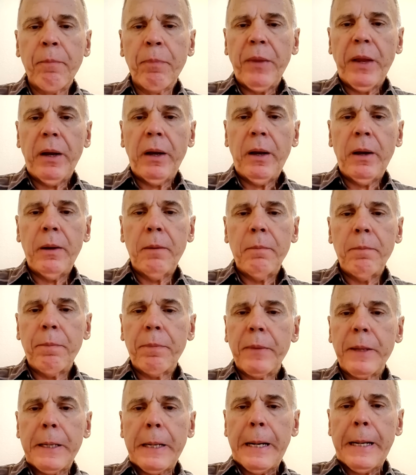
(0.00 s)

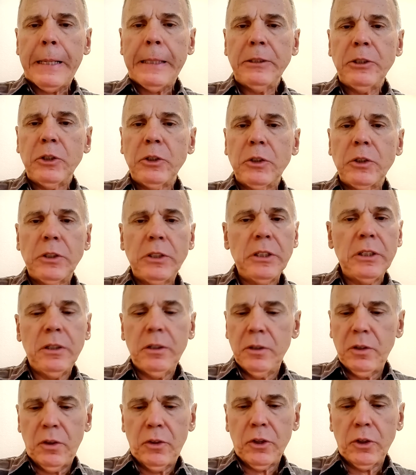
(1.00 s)
I did
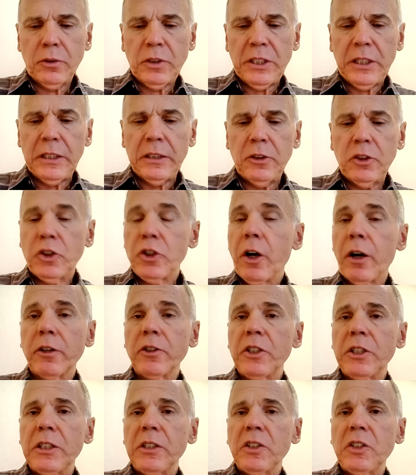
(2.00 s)
13
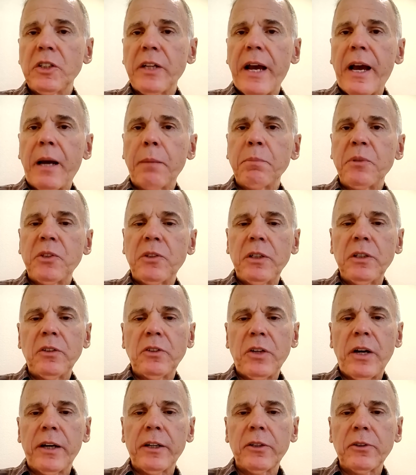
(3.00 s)
charging stops the
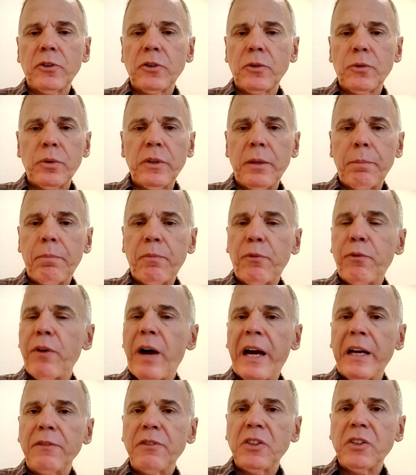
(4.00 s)
entire trip,
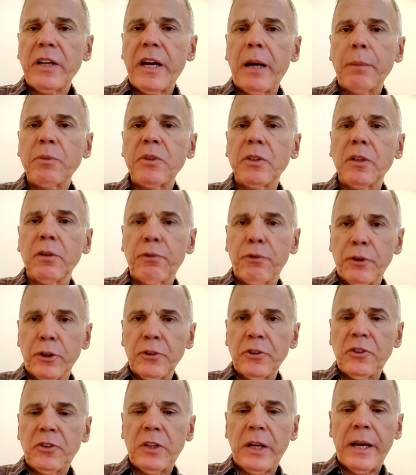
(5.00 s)
5 stops the
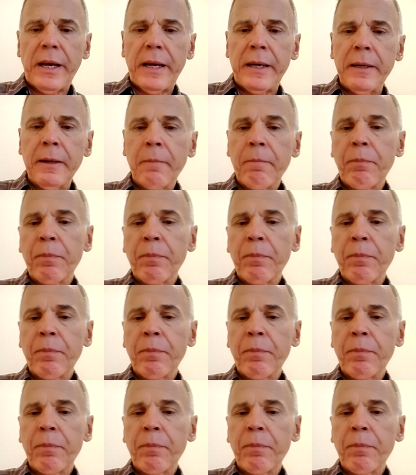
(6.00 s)
first day,